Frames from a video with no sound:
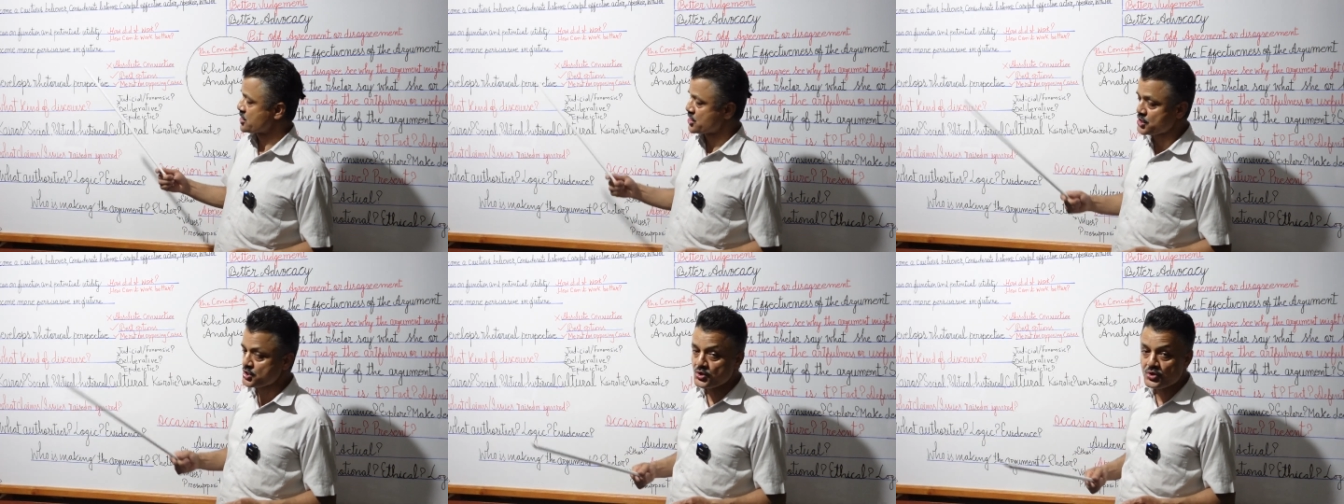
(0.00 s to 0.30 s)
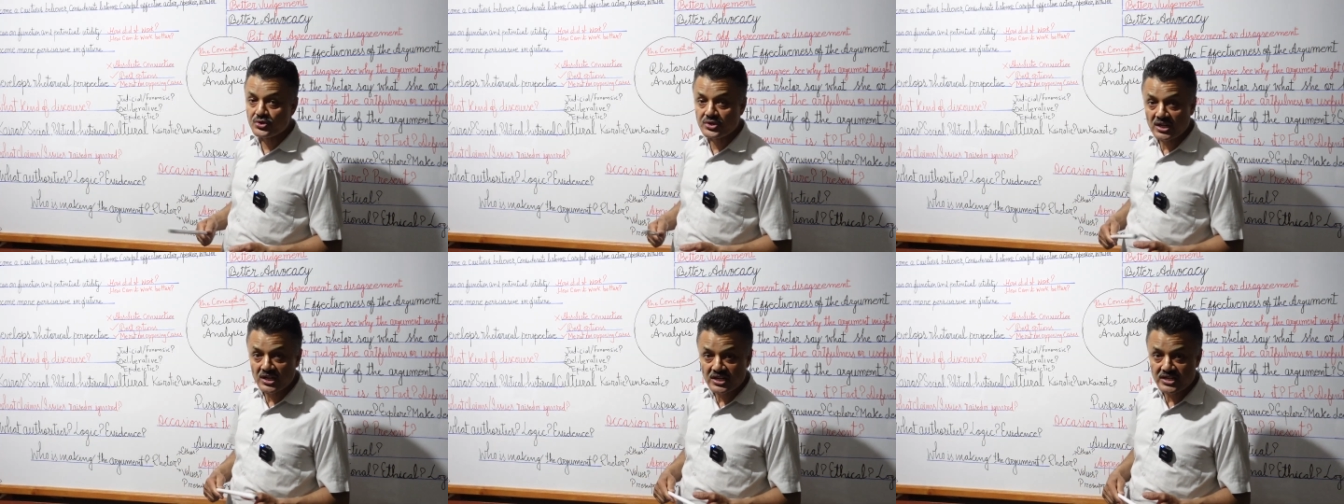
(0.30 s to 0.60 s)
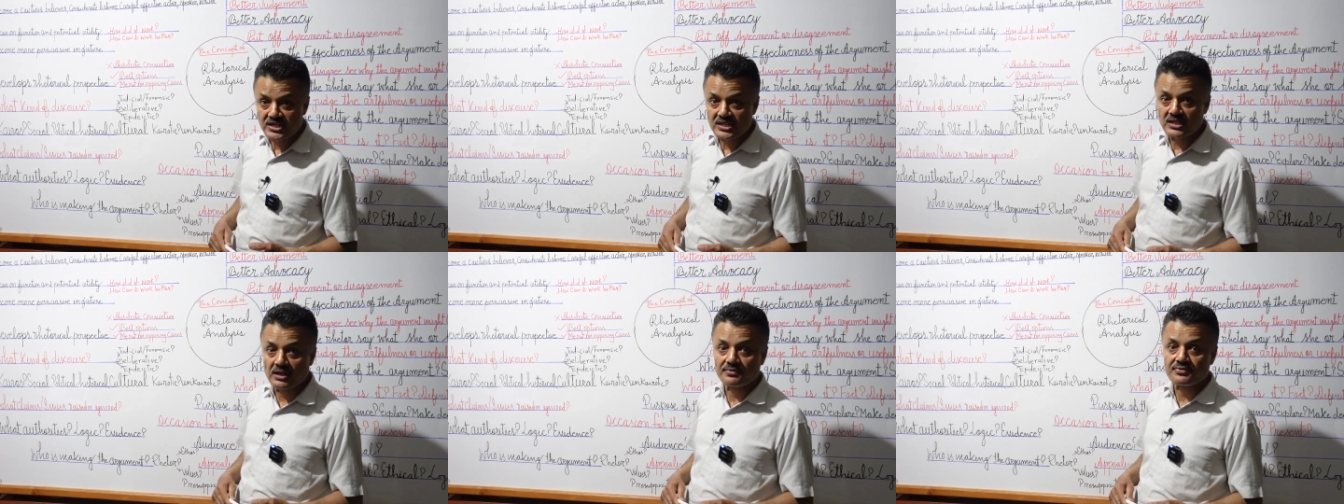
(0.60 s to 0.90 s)

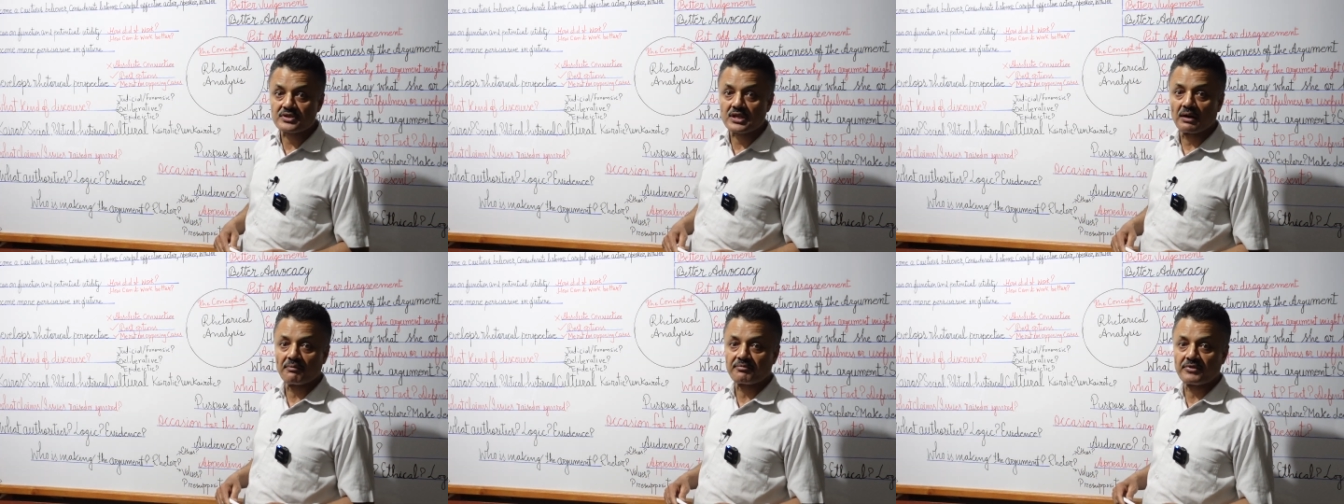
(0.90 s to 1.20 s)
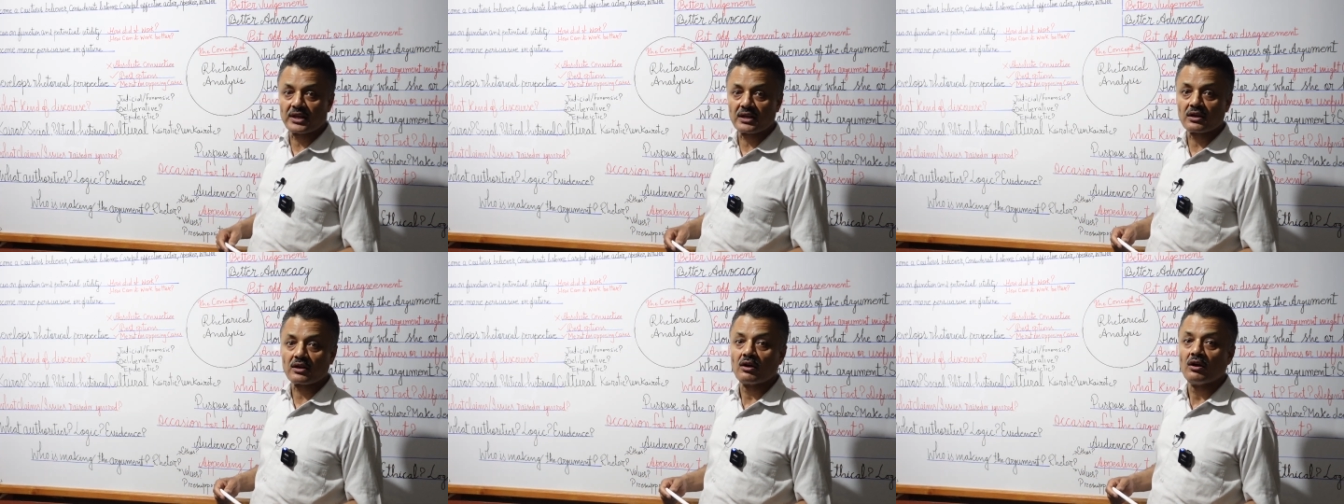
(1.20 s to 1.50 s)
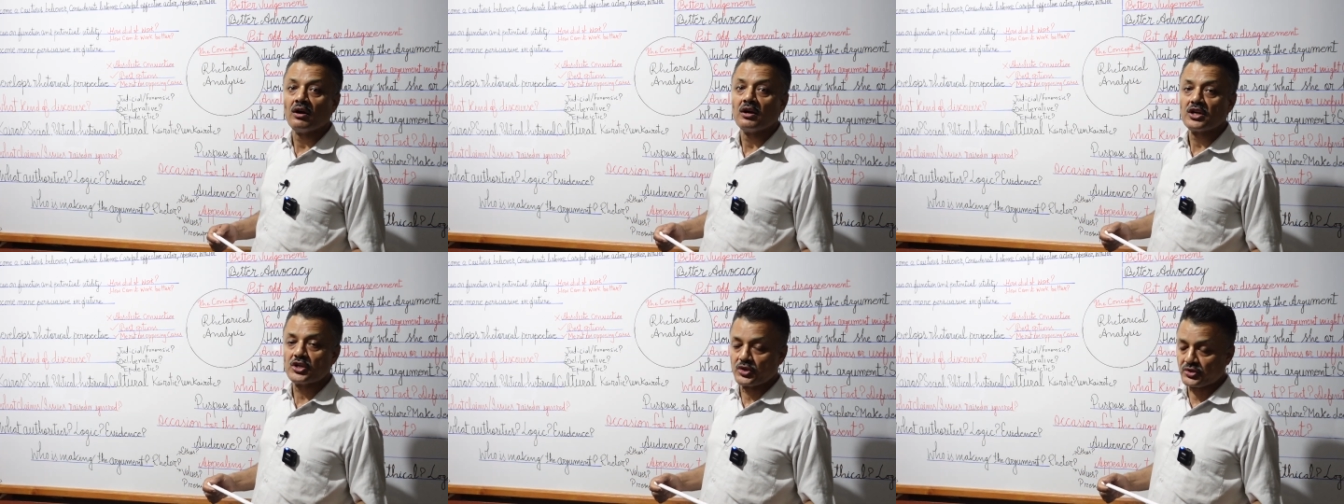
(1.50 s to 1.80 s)
utility of something,
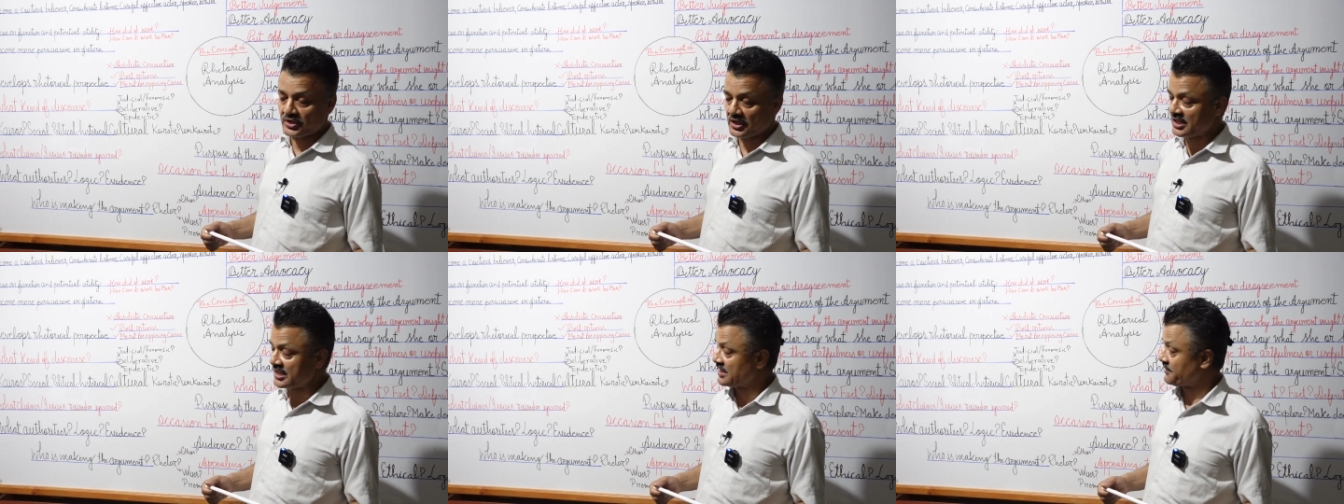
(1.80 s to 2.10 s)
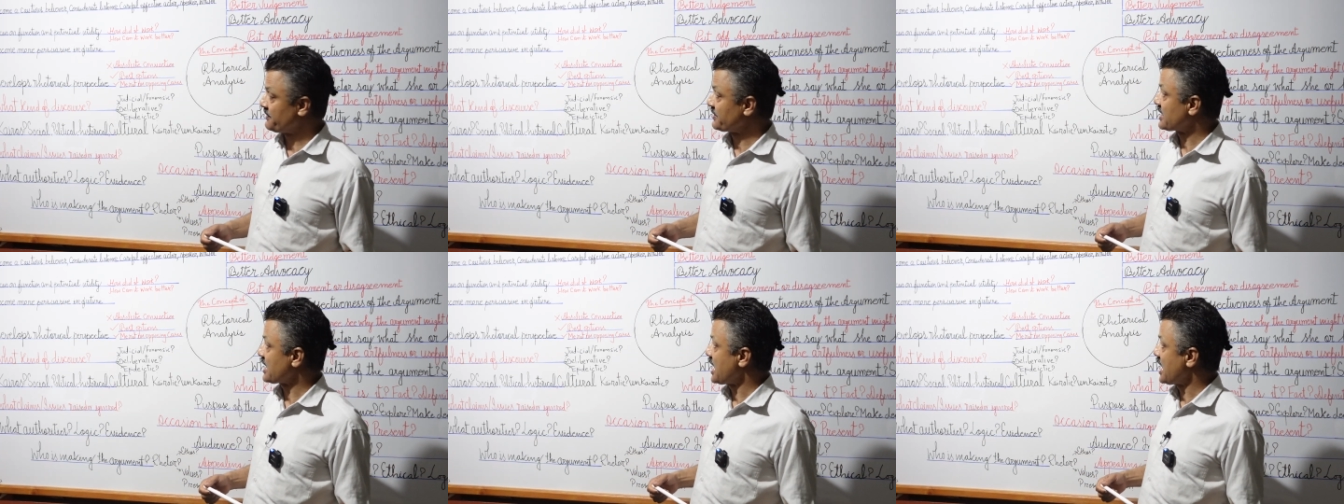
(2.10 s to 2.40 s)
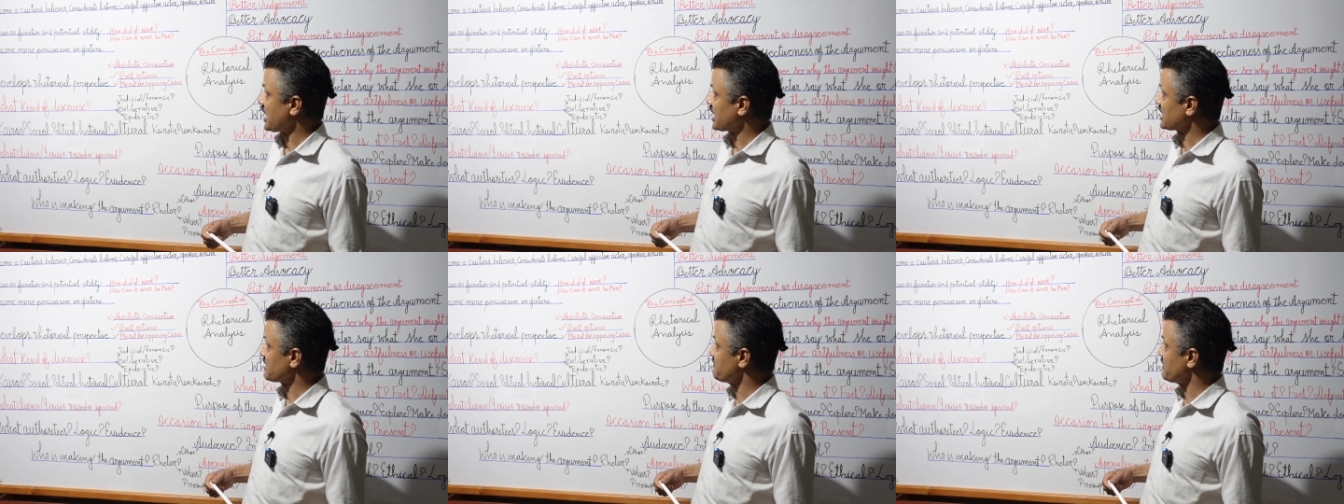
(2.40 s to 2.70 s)
utility of an
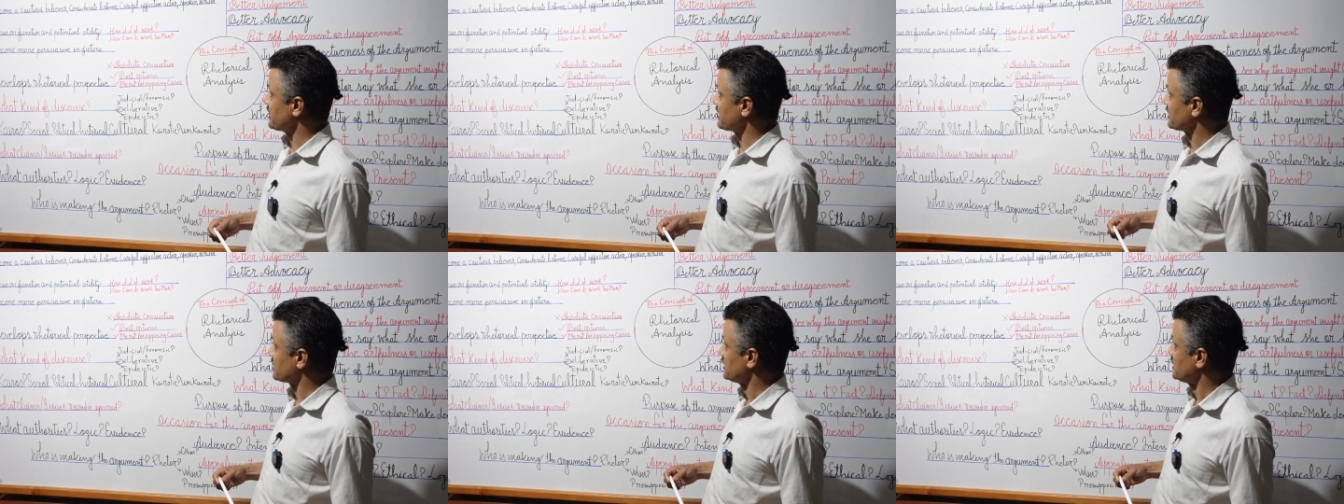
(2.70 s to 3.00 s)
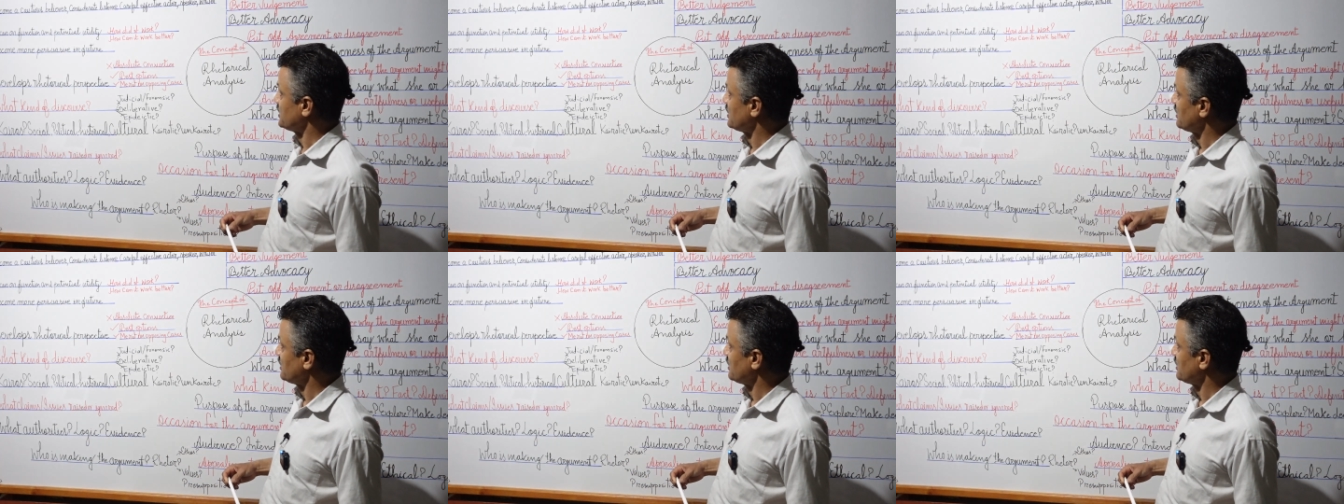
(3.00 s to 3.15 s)
argument.